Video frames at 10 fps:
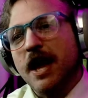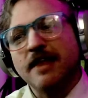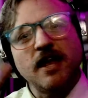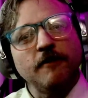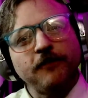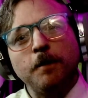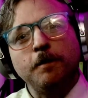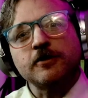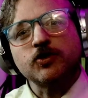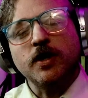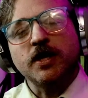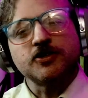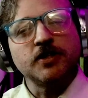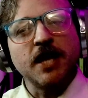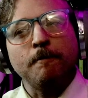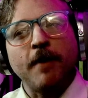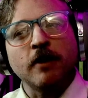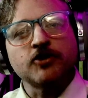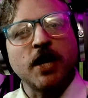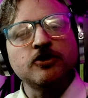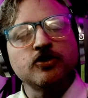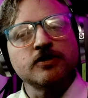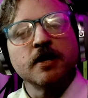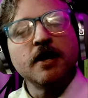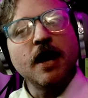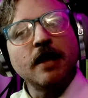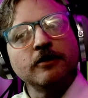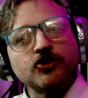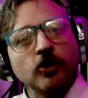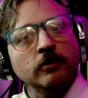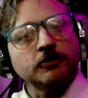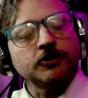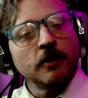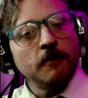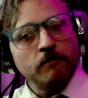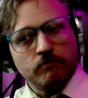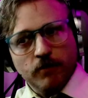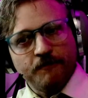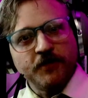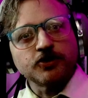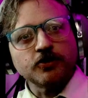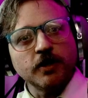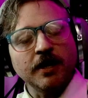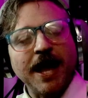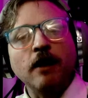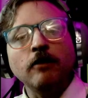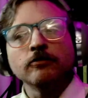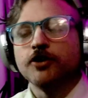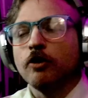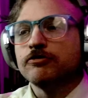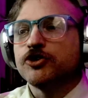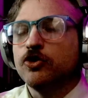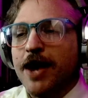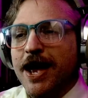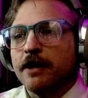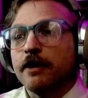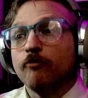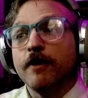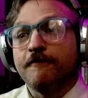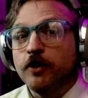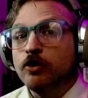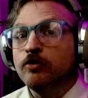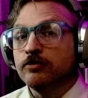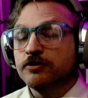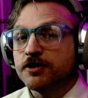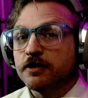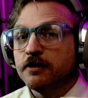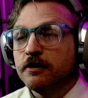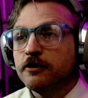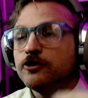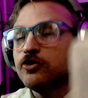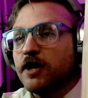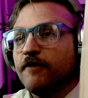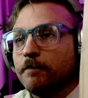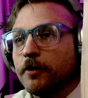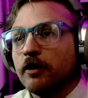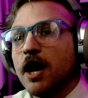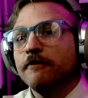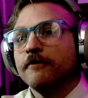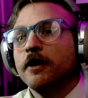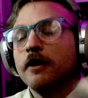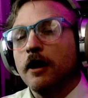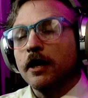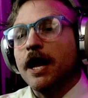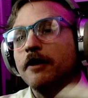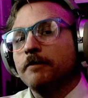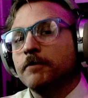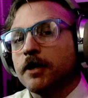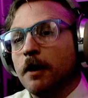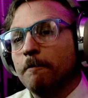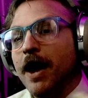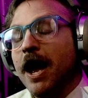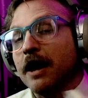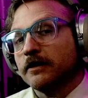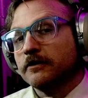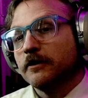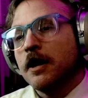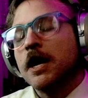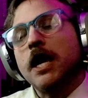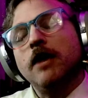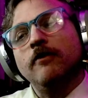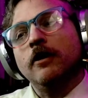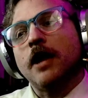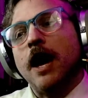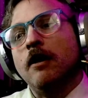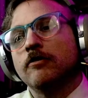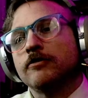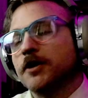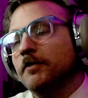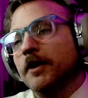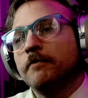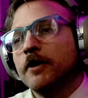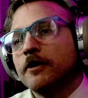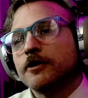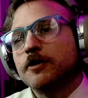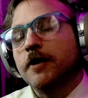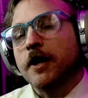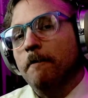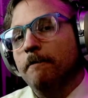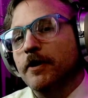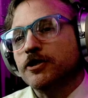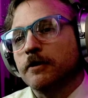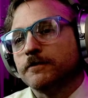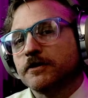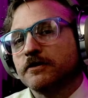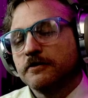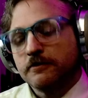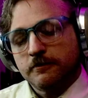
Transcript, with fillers: And then a flip of the switch and the empire changes and the church officially allows those who had refused to give up their life, allowed them to come back, even allowed some of them to become bishops.